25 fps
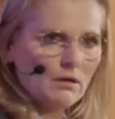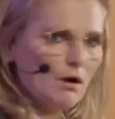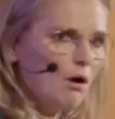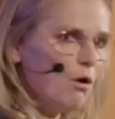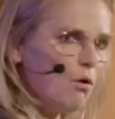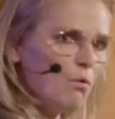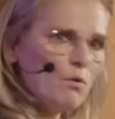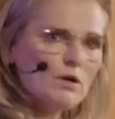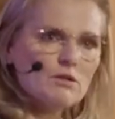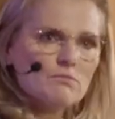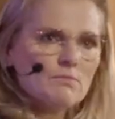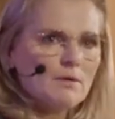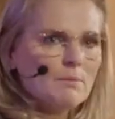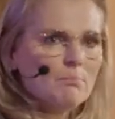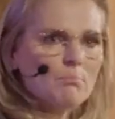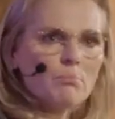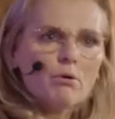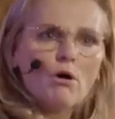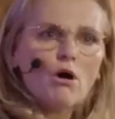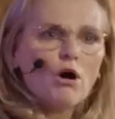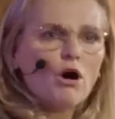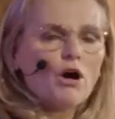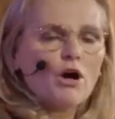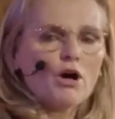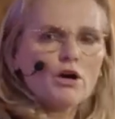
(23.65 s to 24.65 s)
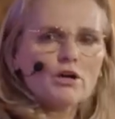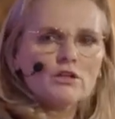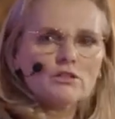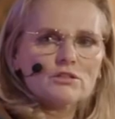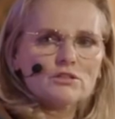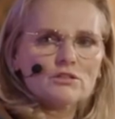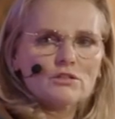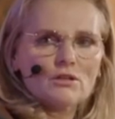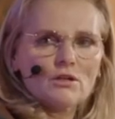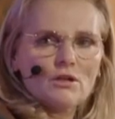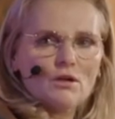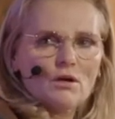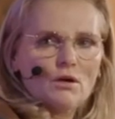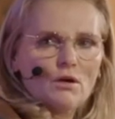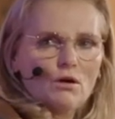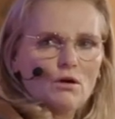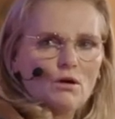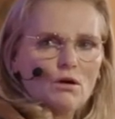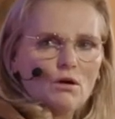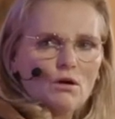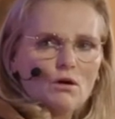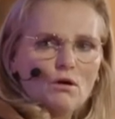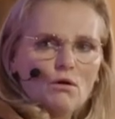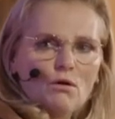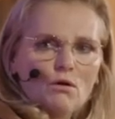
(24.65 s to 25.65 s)
always be part
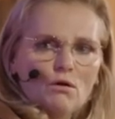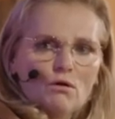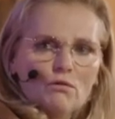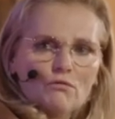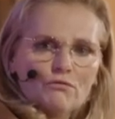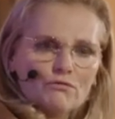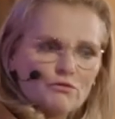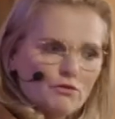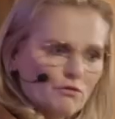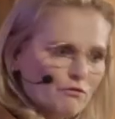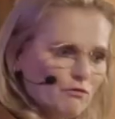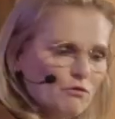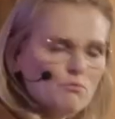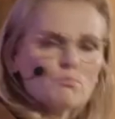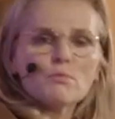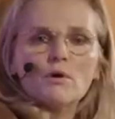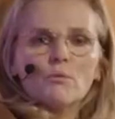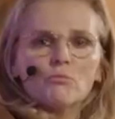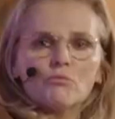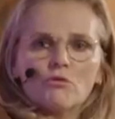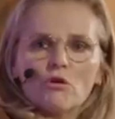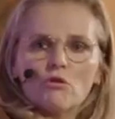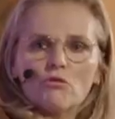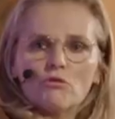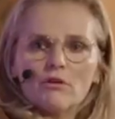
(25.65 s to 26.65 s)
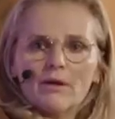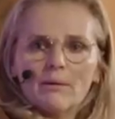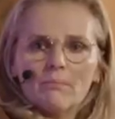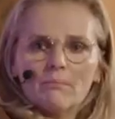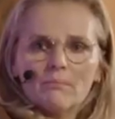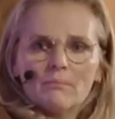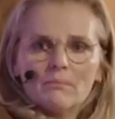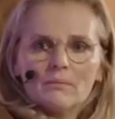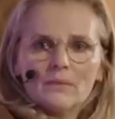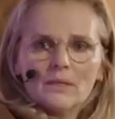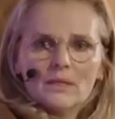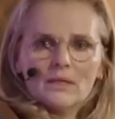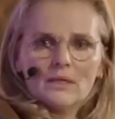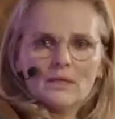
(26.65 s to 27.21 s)
of your football program.